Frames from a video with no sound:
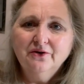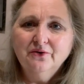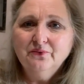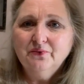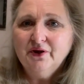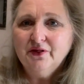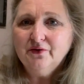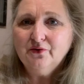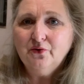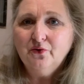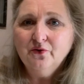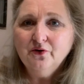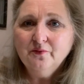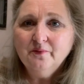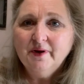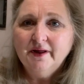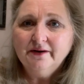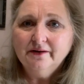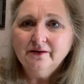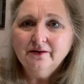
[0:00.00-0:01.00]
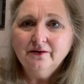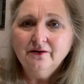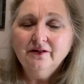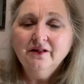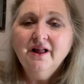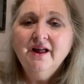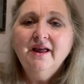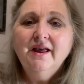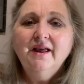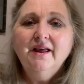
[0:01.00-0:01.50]
with Core Medical
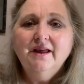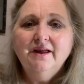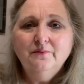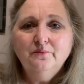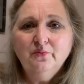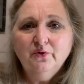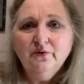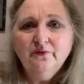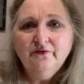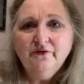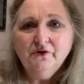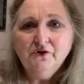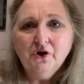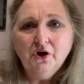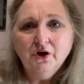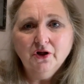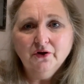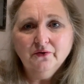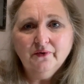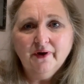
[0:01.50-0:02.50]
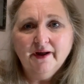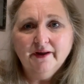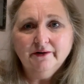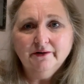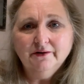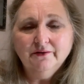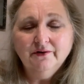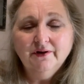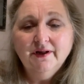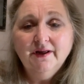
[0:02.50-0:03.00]
in Broomfield, Colorado.